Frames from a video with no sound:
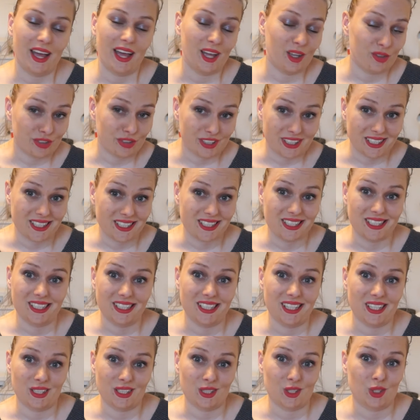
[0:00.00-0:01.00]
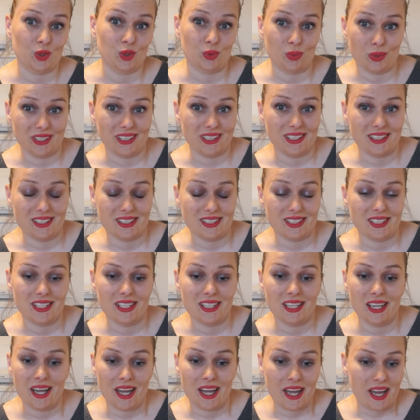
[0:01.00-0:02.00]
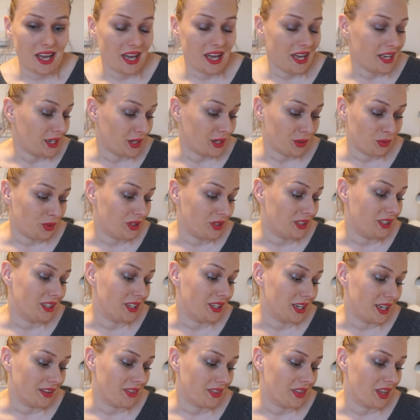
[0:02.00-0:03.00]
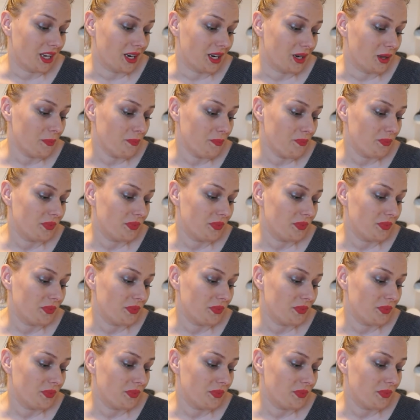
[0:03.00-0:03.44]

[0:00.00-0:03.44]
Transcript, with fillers: effortlessly and super easy, and I really like that.